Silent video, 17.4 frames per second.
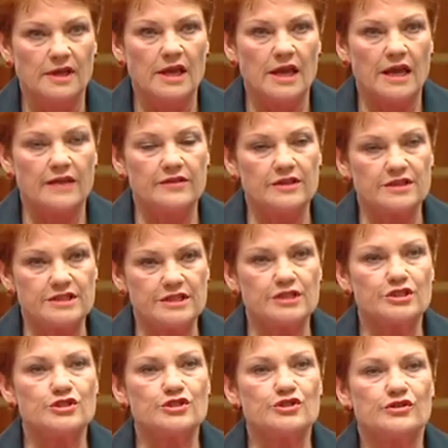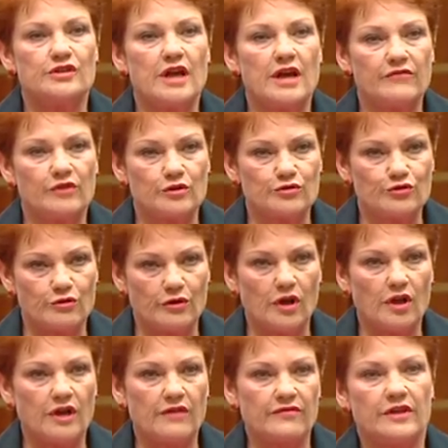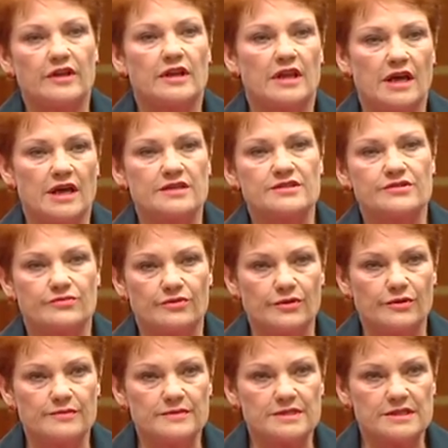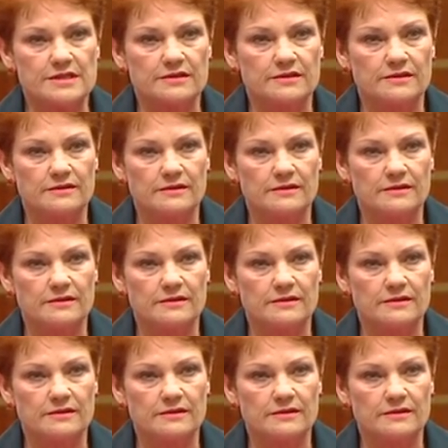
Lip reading: And the teacher should have control over their classrooms.